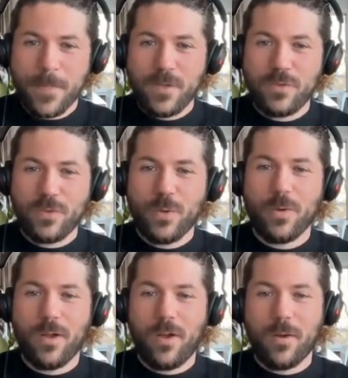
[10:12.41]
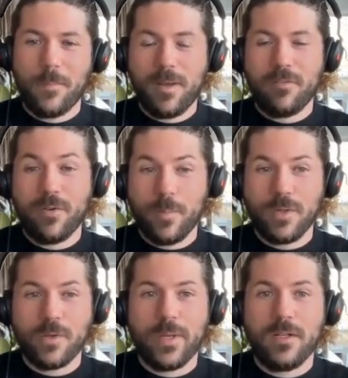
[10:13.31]
So our platform,
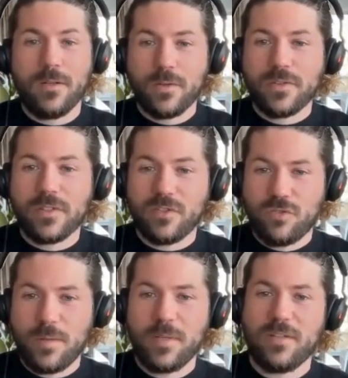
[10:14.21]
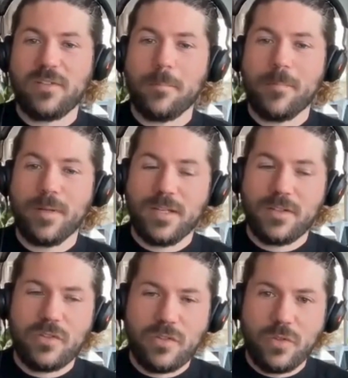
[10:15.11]
although it looks extremely simple,
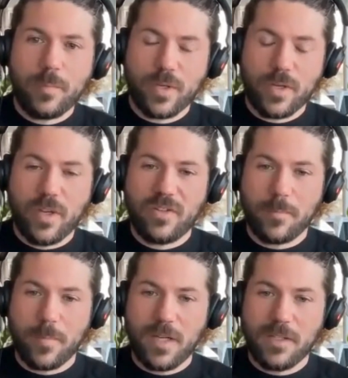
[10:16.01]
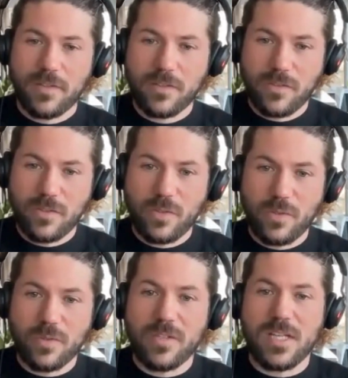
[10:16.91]
it's super customized
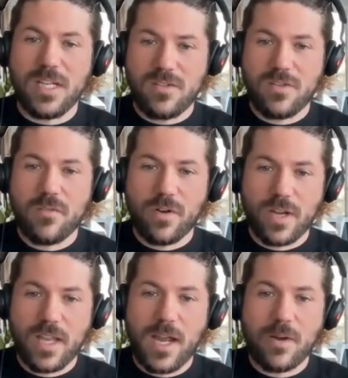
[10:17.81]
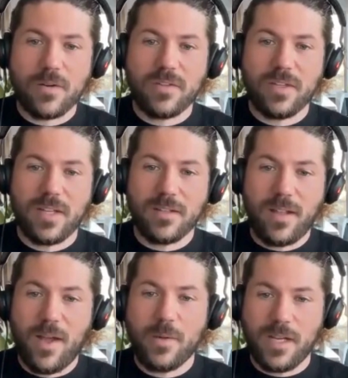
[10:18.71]
to the needs of our carers and
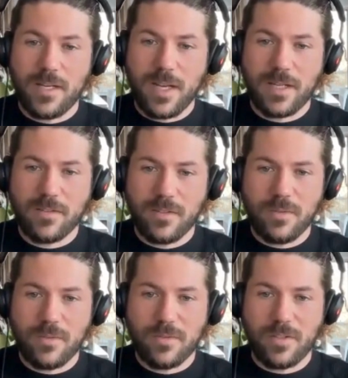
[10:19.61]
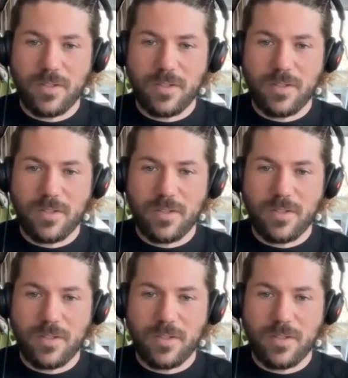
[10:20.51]
how they like to use